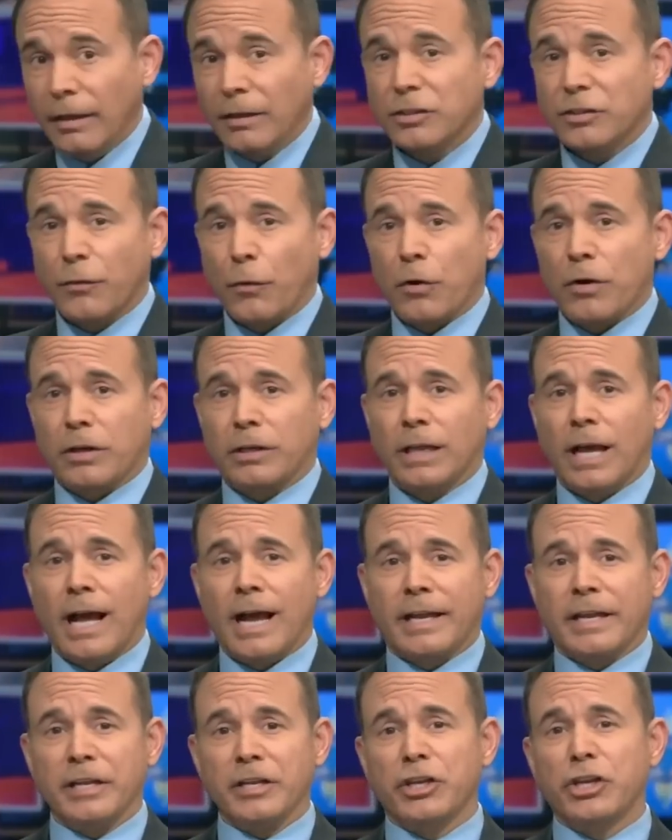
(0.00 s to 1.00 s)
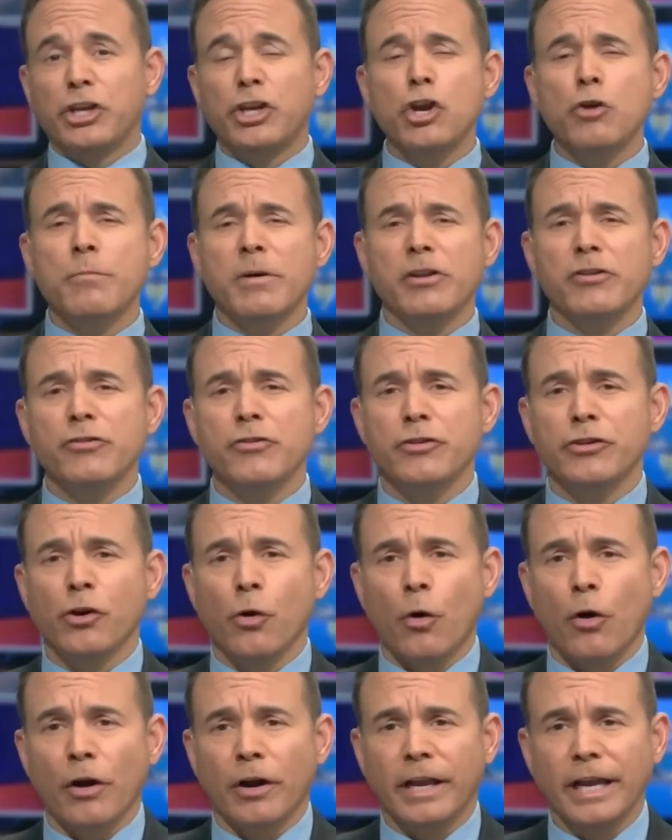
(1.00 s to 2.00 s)
It's four o'clock in Cuba, New
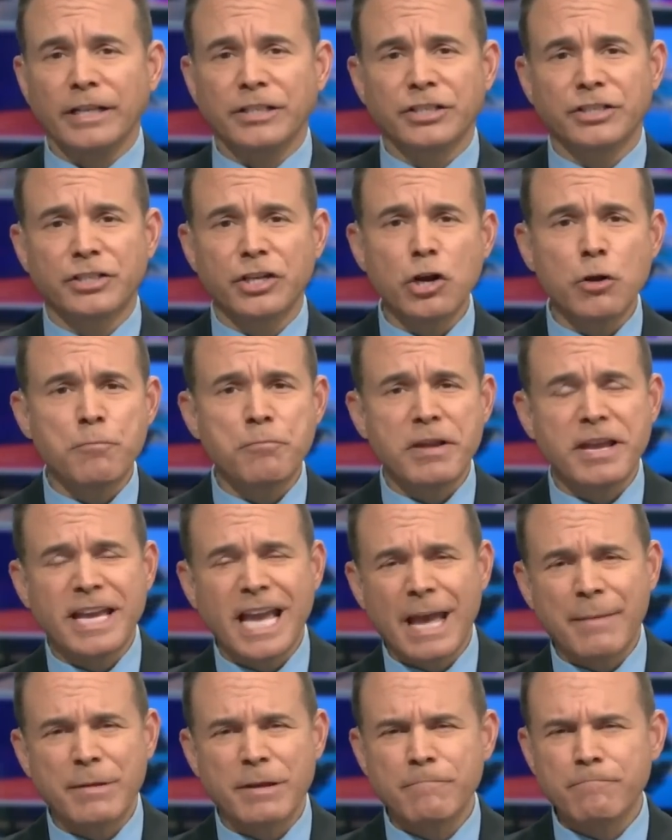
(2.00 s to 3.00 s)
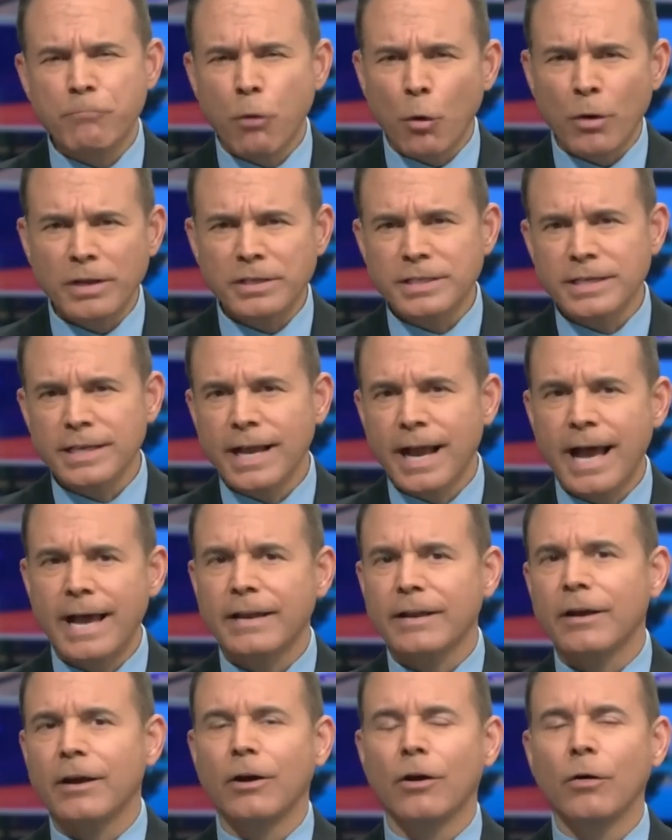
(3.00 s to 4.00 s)
York. It's two p m in Boise,
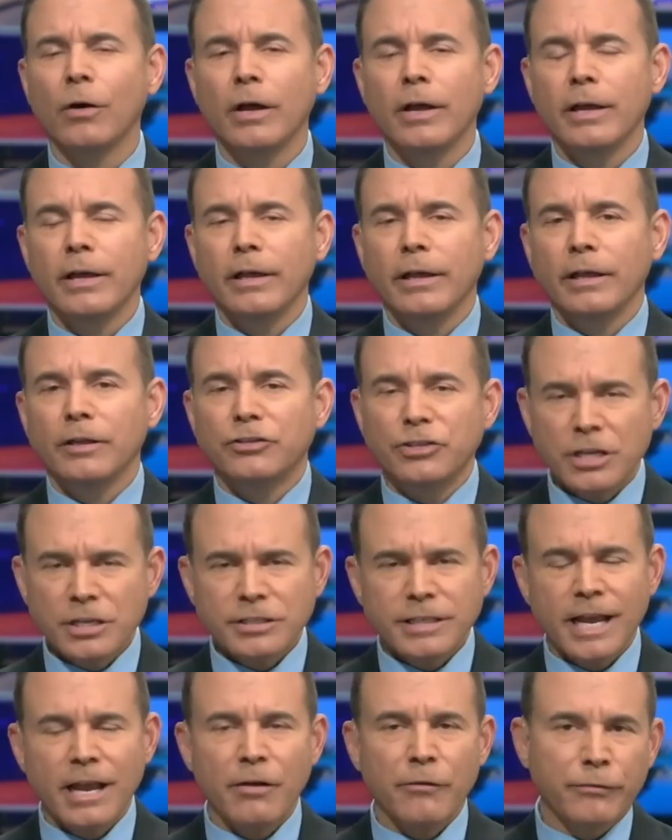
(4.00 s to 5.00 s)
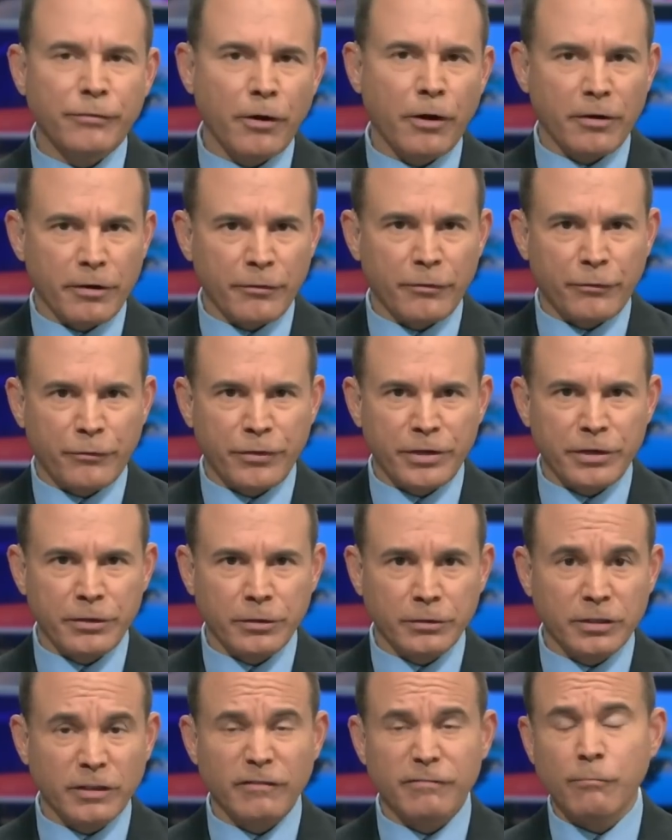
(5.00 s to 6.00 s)
Idaho. Just how far
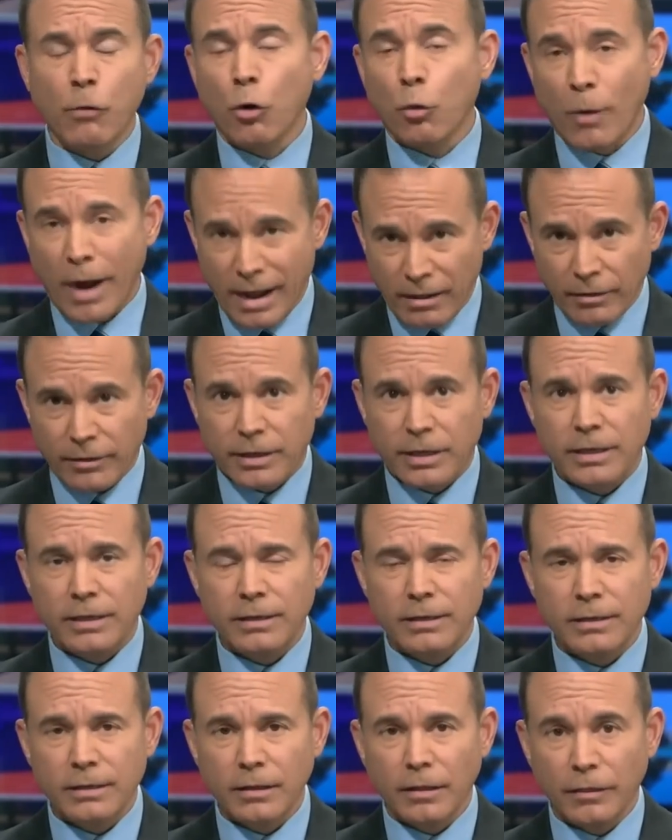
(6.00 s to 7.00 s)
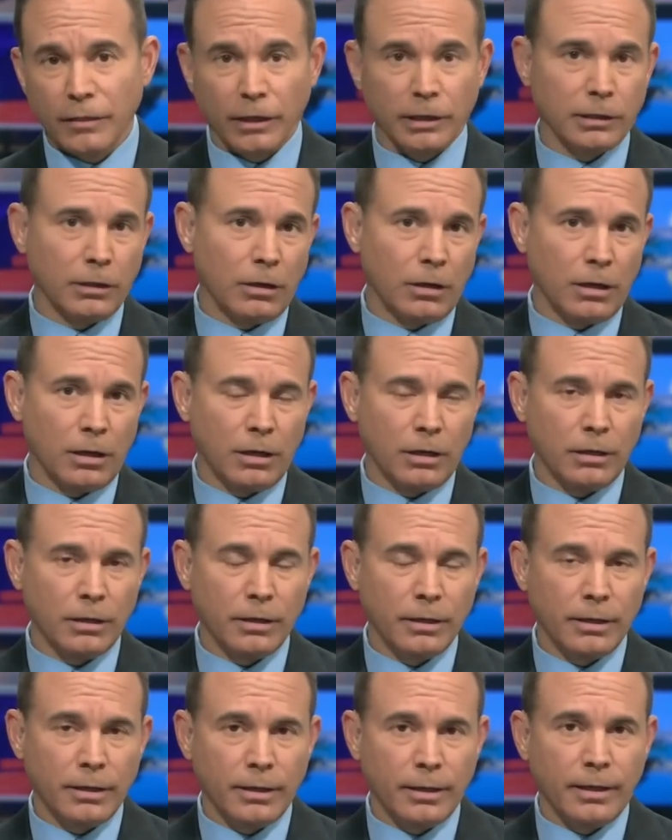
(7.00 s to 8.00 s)
afield of morality, the law,
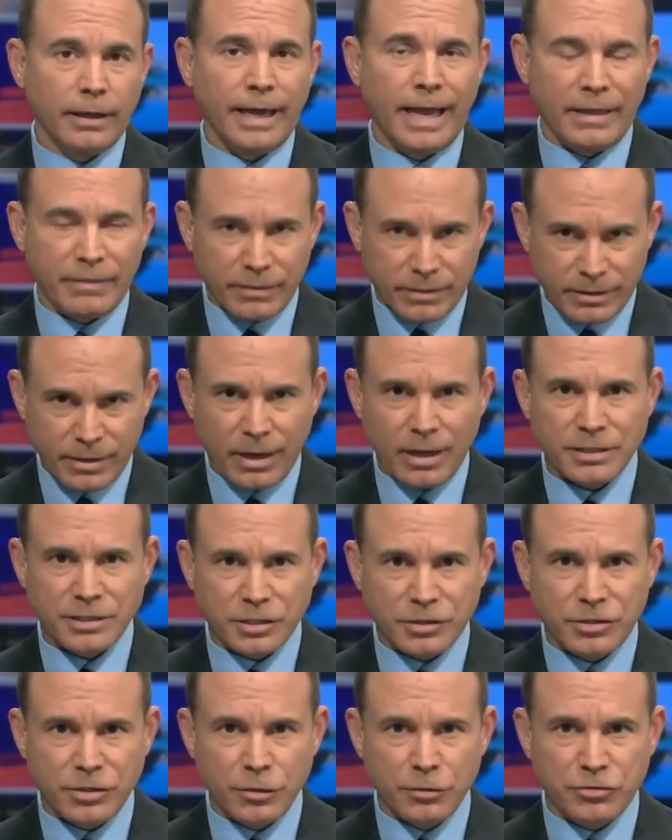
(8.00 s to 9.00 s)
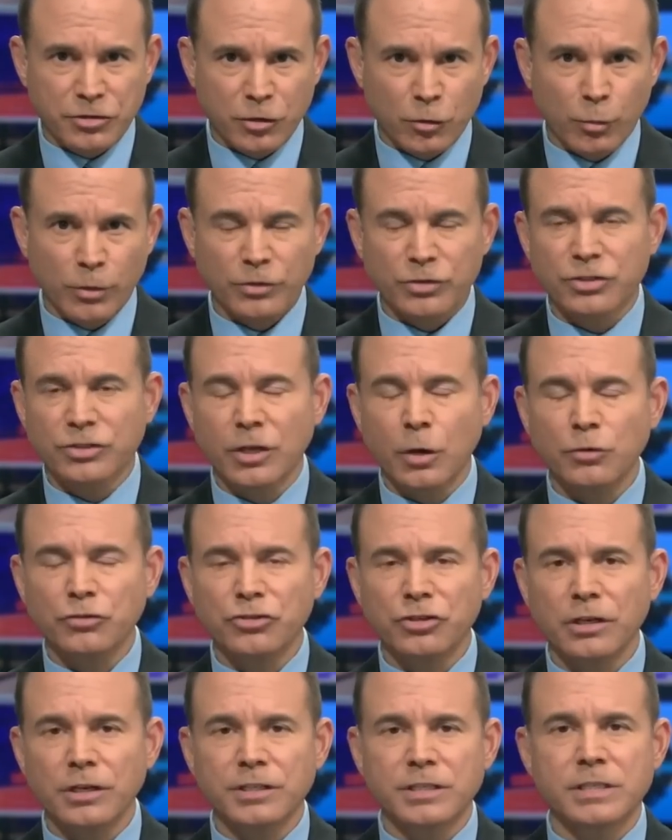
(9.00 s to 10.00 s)
and the Constitution will
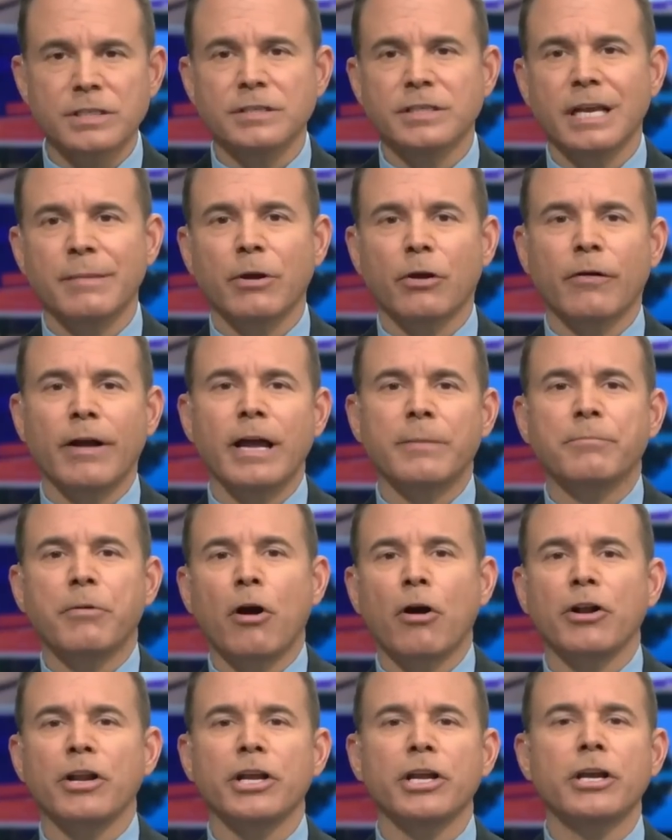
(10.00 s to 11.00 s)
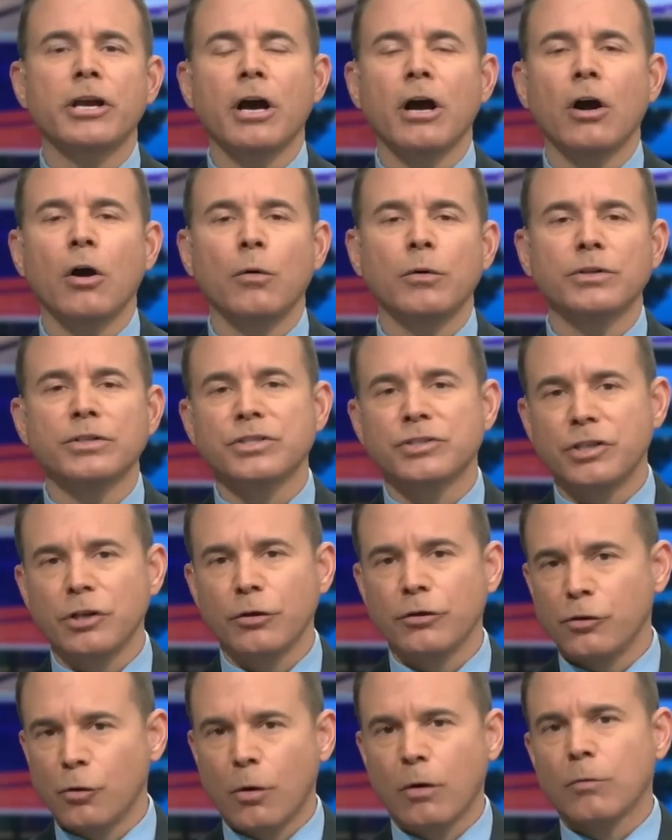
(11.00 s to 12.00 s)
socialists and the Democrat Party go to
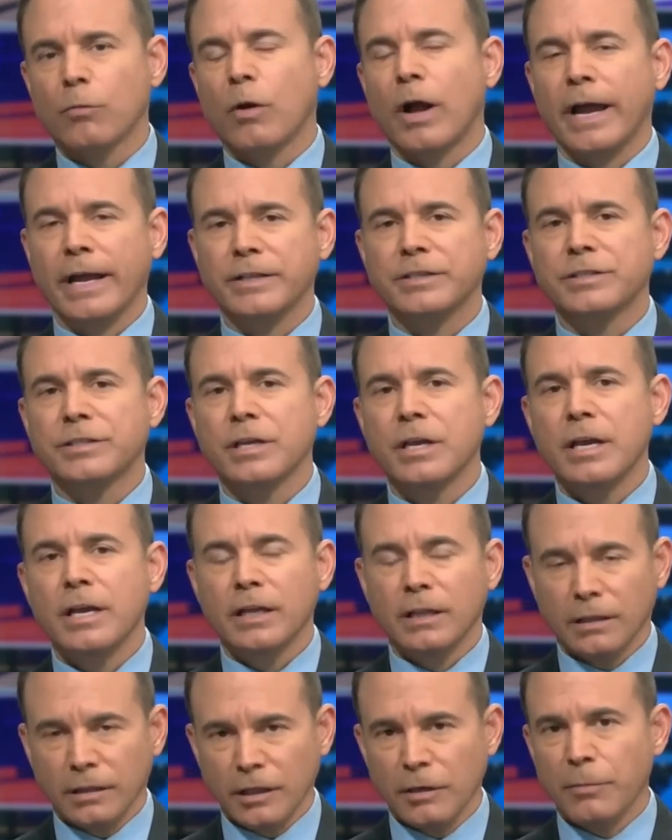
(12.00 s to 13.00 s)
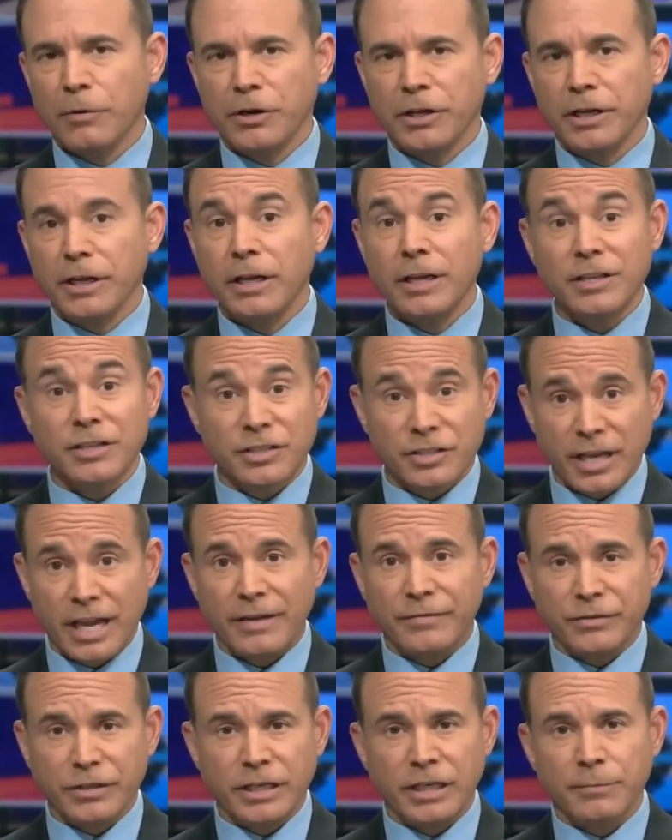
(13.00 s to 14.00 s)
steal your rights, liberty,
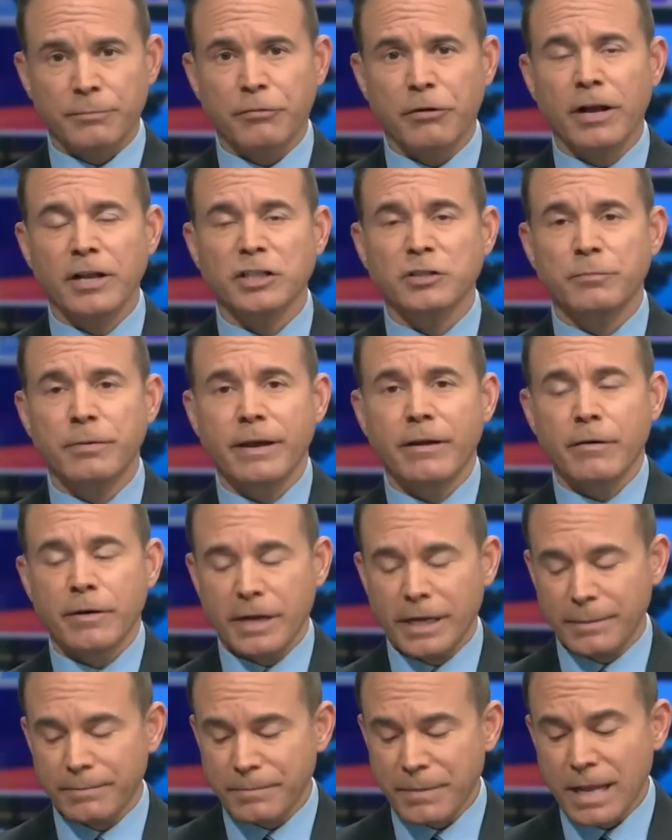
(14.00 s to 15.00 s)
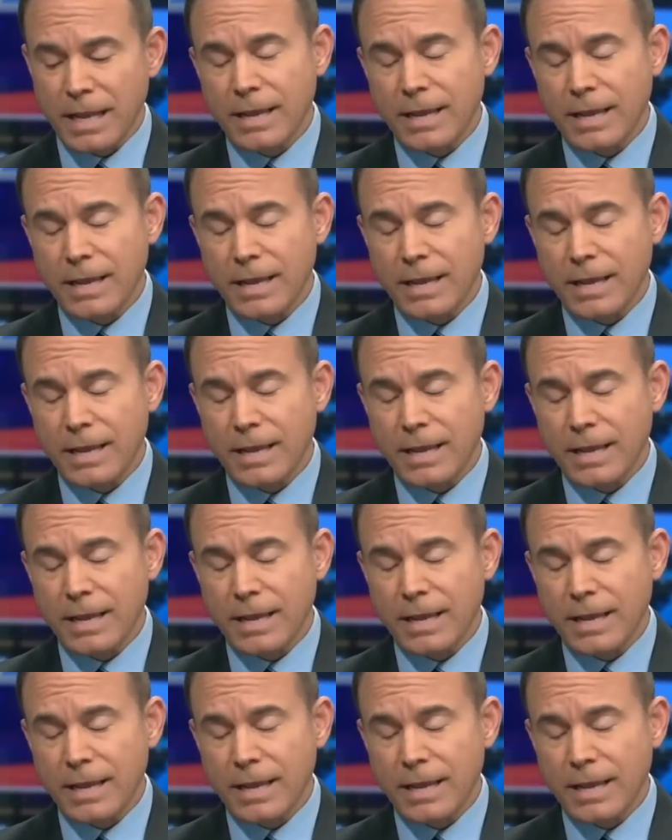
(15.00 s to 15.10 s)
safety, and prosperity?